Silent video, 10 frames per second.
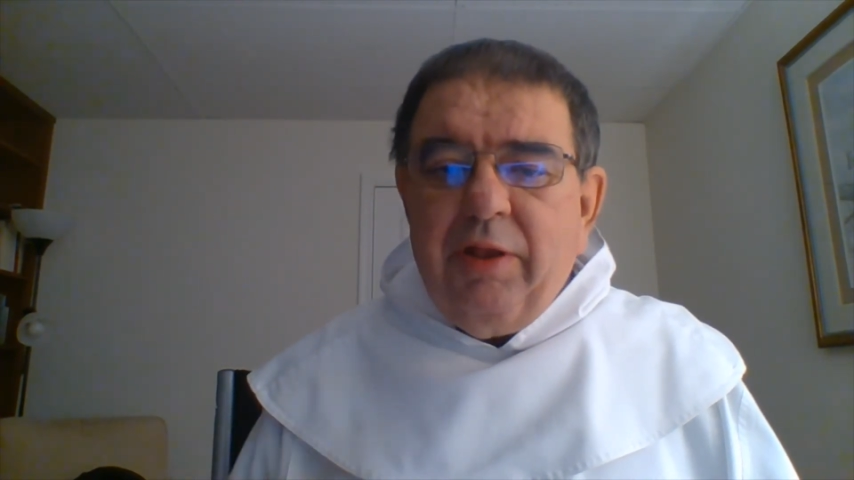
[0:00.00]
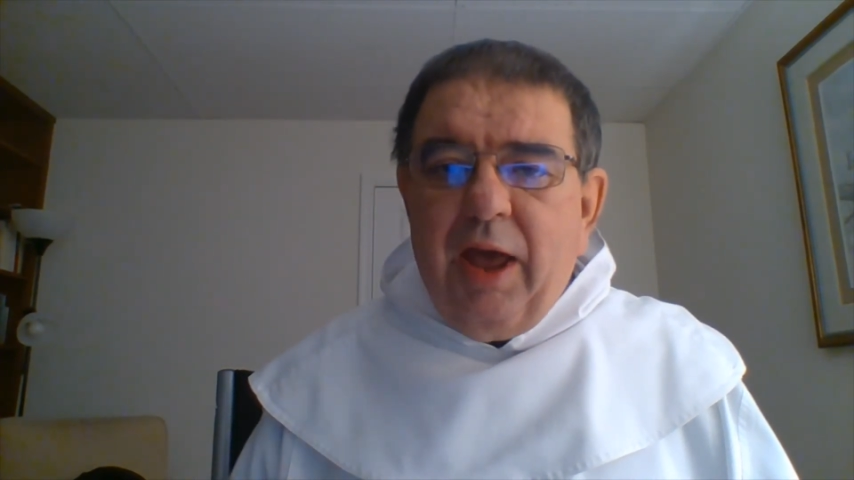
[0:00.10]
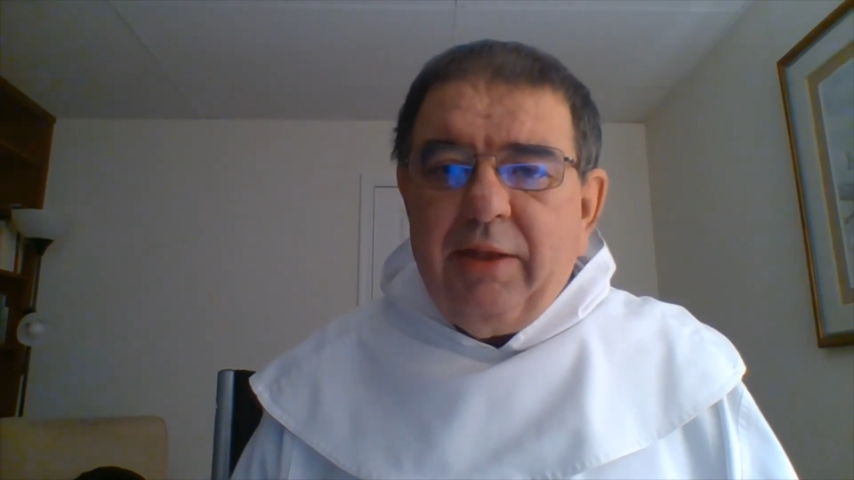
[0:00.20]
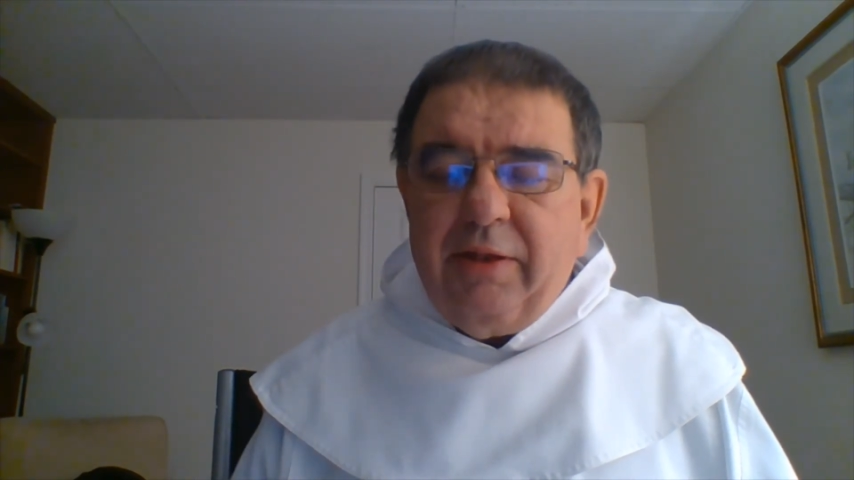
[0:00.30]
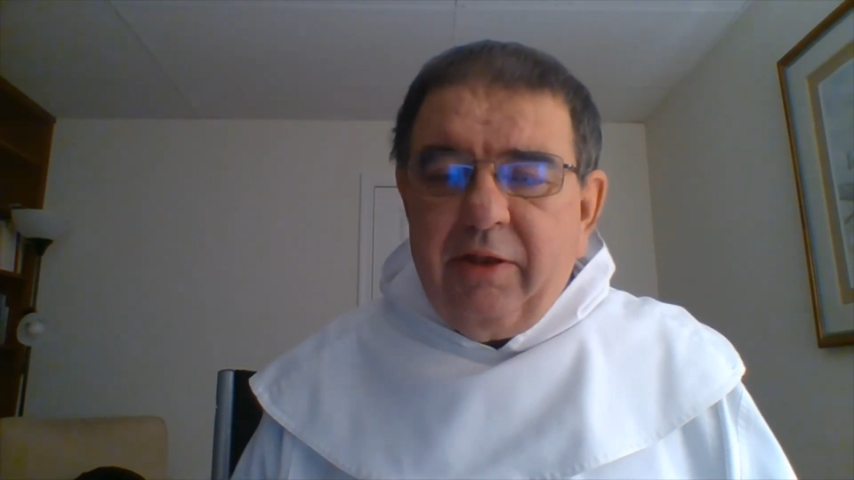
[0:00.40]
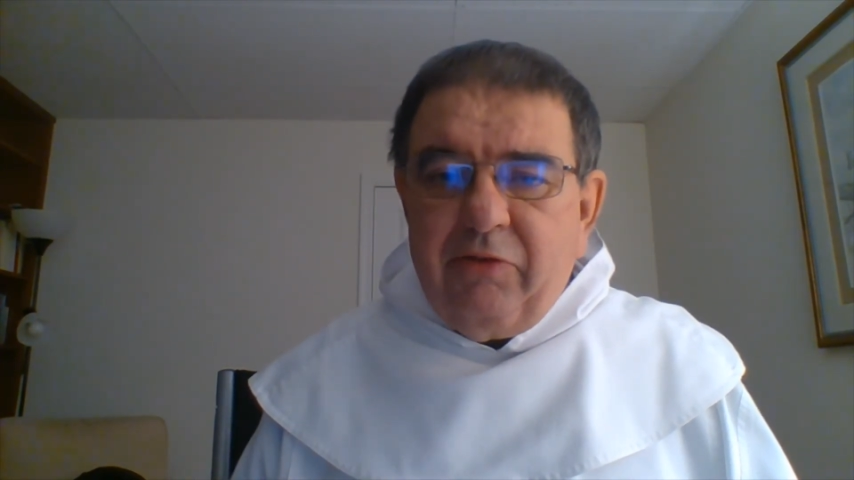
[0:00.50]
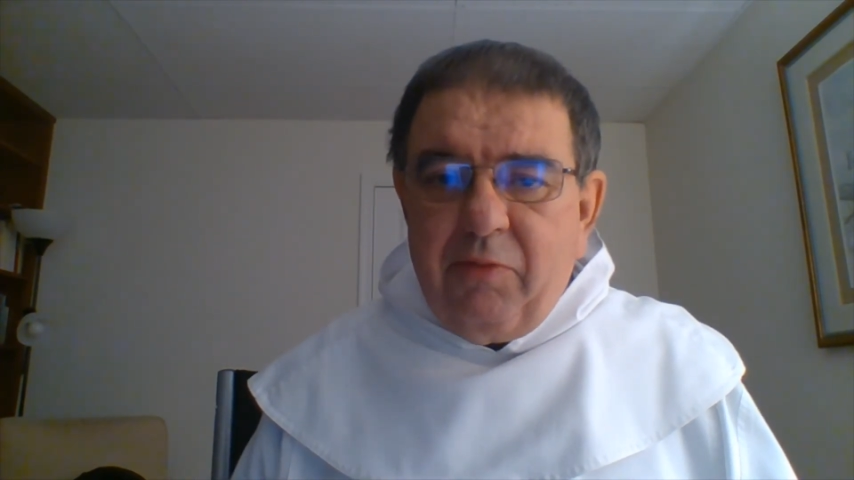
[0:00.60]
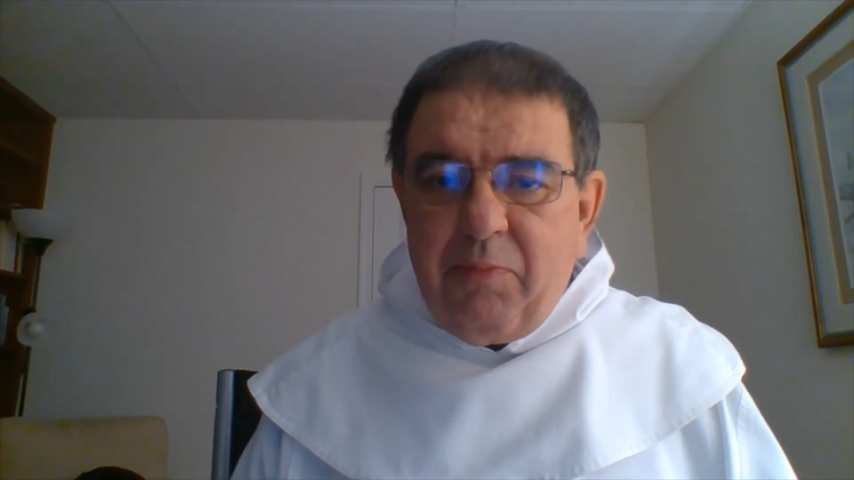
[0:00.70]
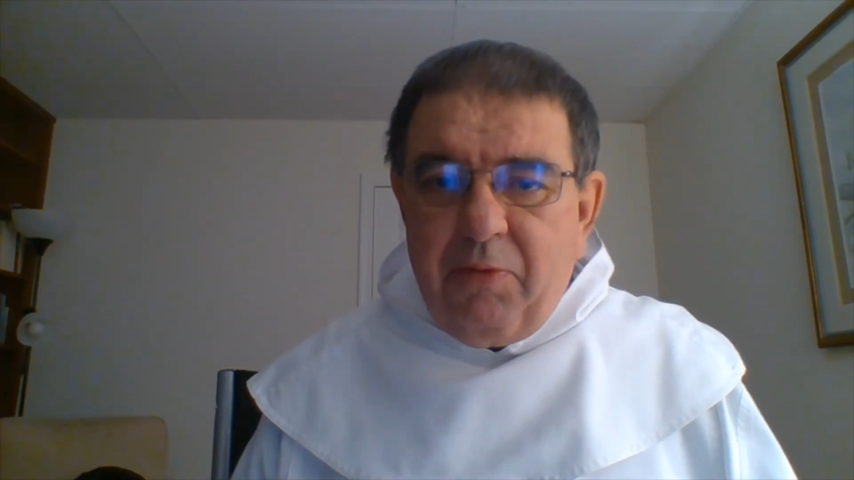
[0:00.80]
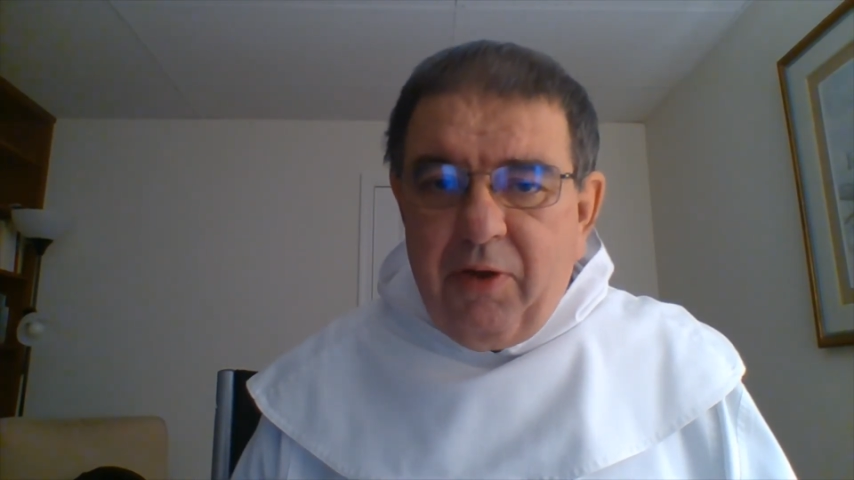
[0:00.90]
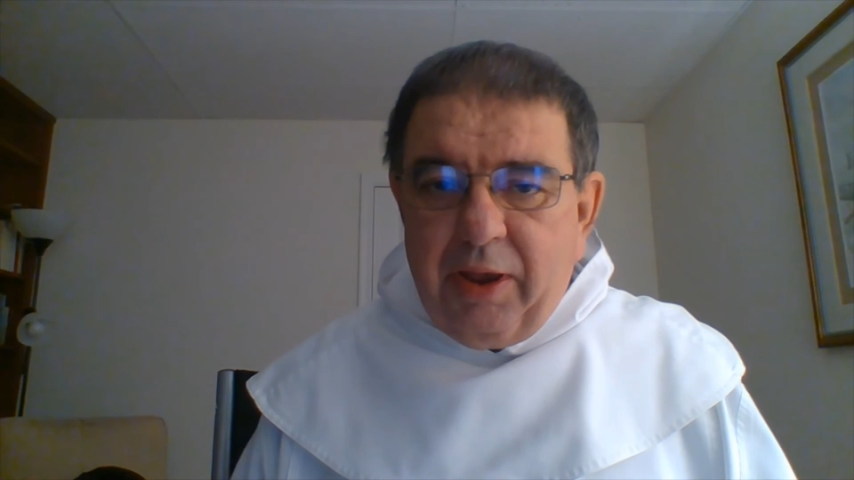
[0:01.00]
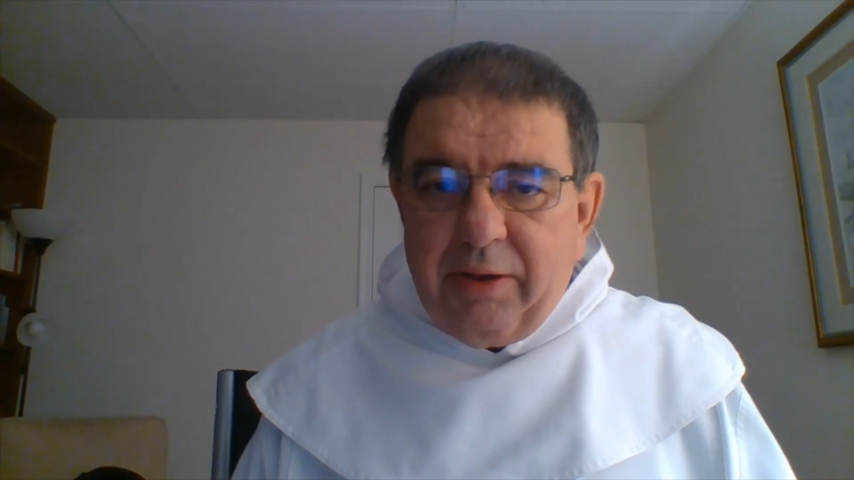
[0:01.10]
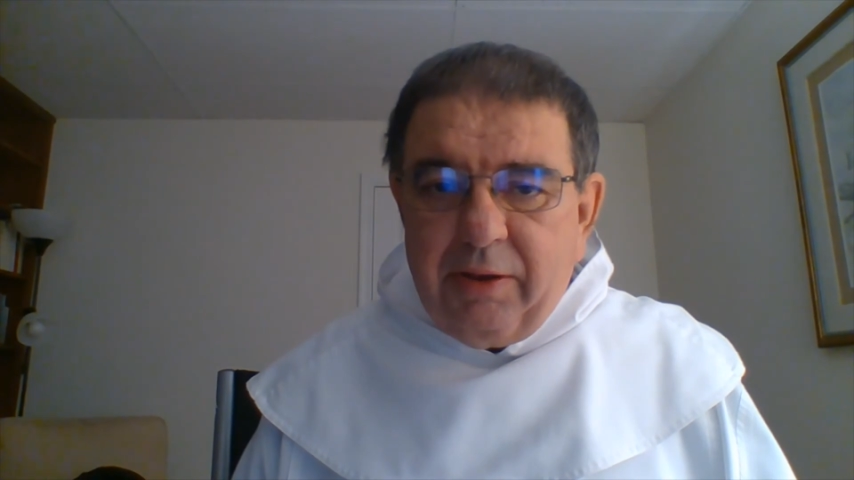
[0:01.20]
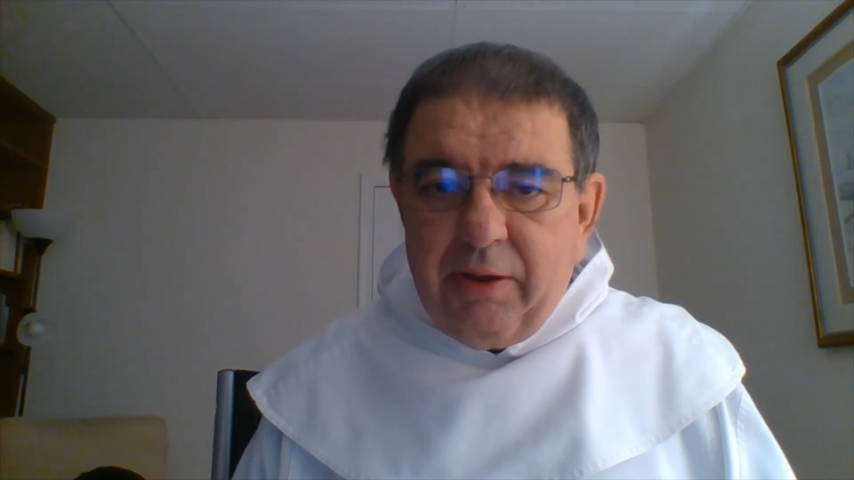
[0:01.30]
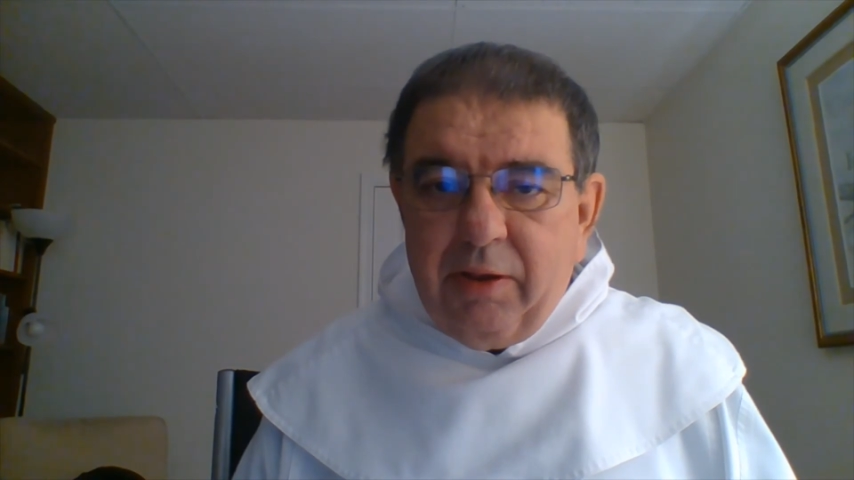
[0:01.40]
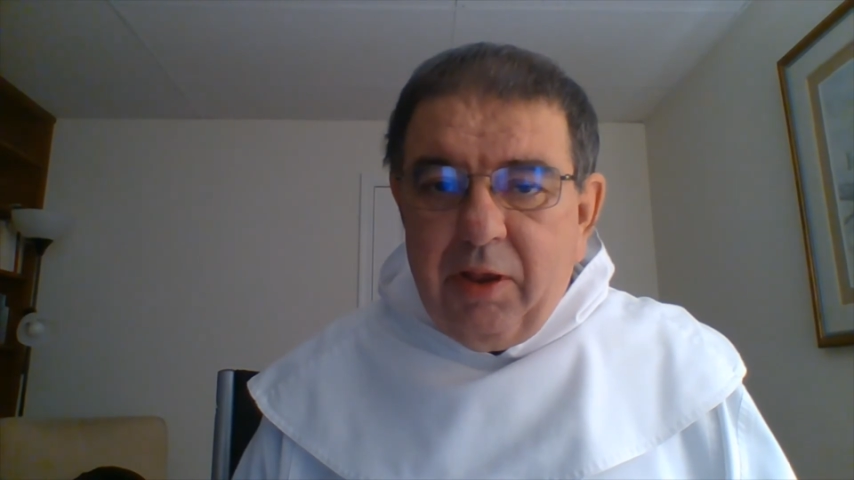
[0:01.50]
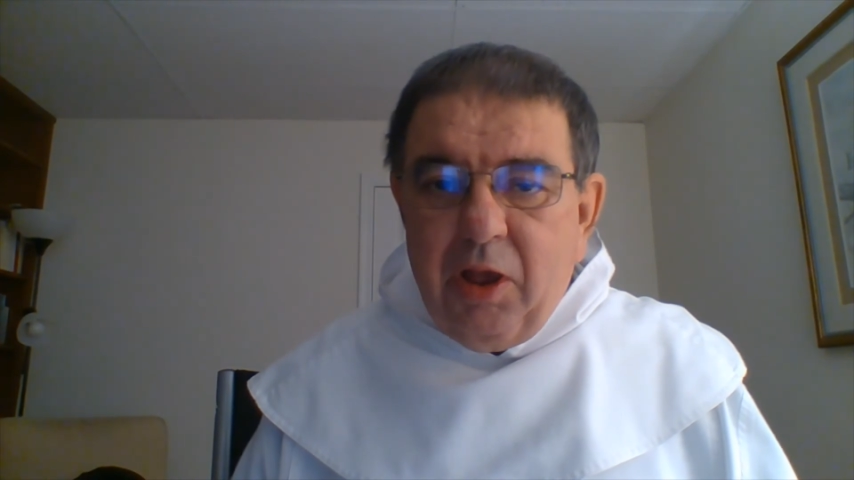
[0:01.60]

not disappoint,